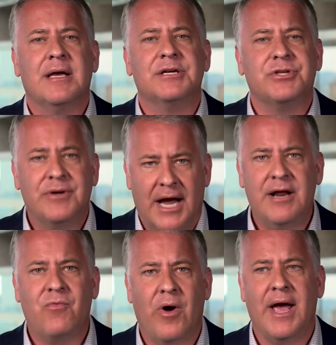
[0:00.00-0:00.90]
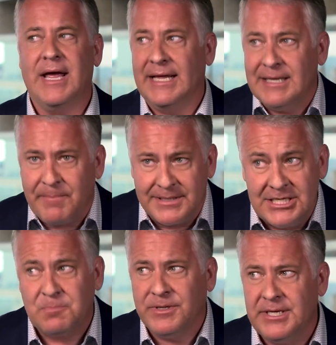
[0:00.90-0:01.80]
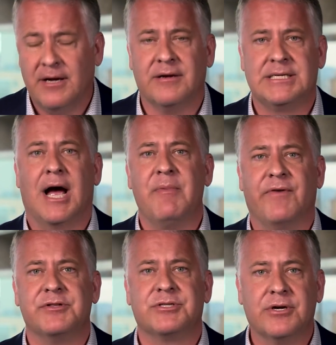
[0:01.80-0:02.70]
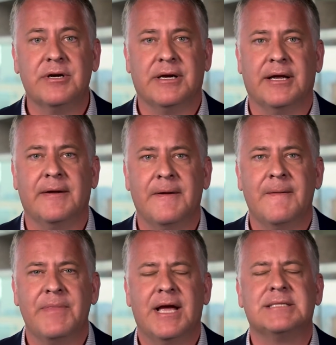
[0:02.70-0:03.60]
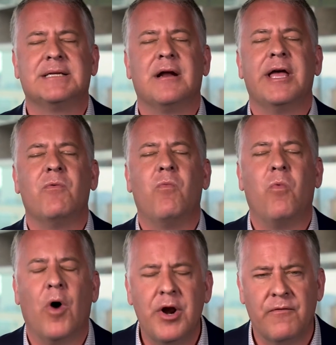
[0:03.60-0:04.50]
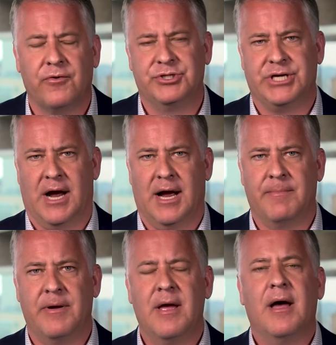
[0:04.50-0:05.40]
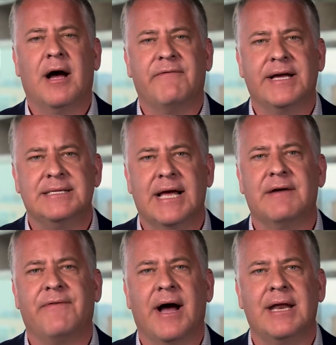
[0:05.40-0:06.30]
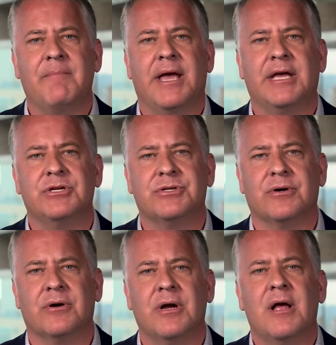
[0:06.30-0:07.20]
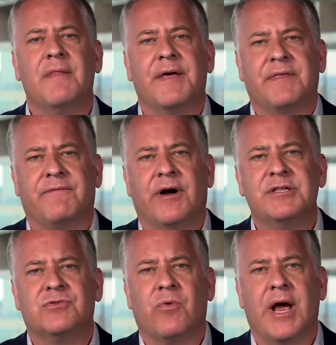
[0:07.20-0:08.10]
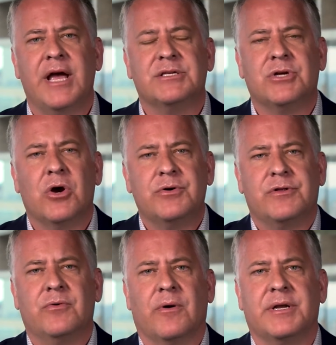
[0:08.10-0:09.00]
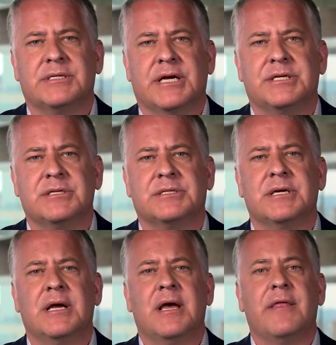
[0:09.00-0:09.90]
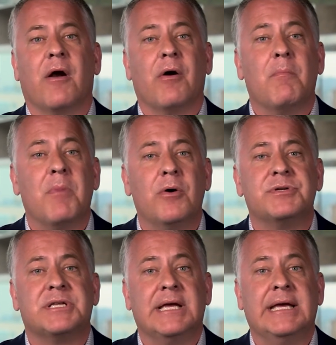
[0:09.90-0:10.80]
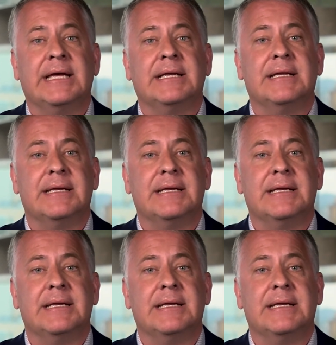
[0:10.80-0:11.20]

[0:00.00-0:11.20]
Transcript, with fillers: because the United Way in the, this particular time of uncertainty has done a wonderful job of identifying and making sure that the funds raised go to the organizations that are most in